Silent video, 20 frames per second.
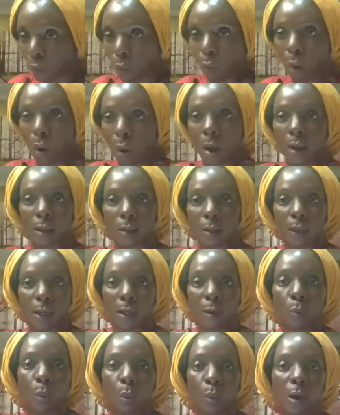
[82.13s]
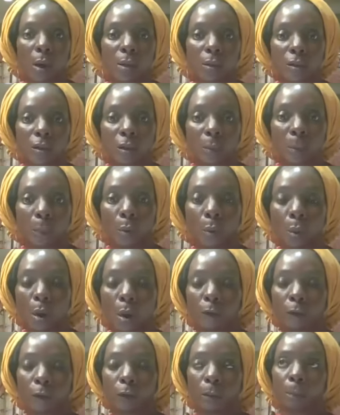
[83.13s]
want, they want
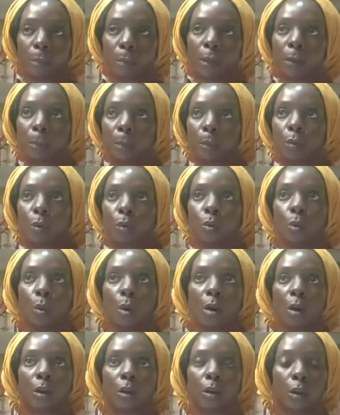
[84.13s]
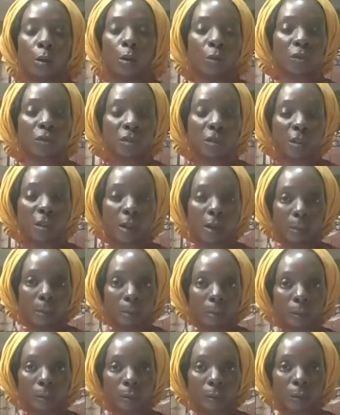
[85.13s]
support from people who are close to them.
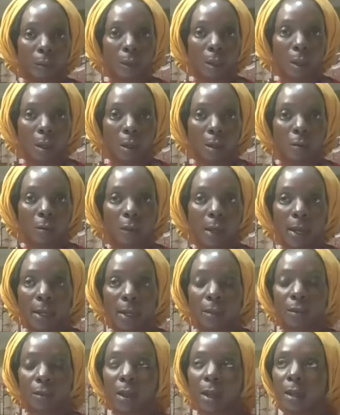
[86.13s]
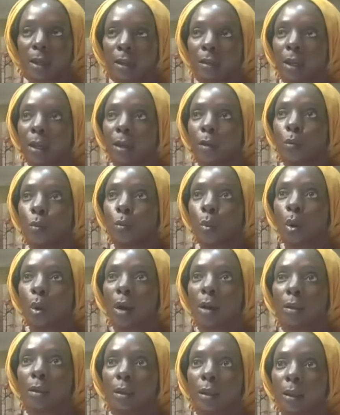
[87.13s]
They, they, they
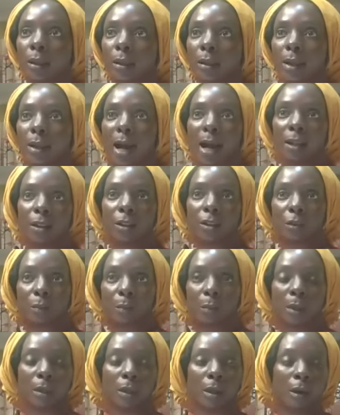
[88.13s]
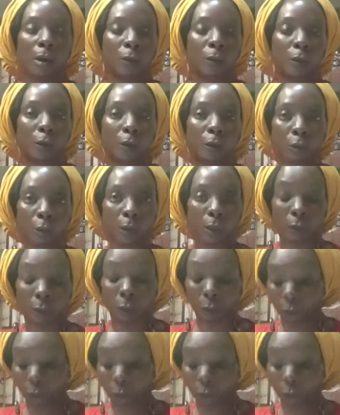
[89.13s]
want acknowledgement of the grief.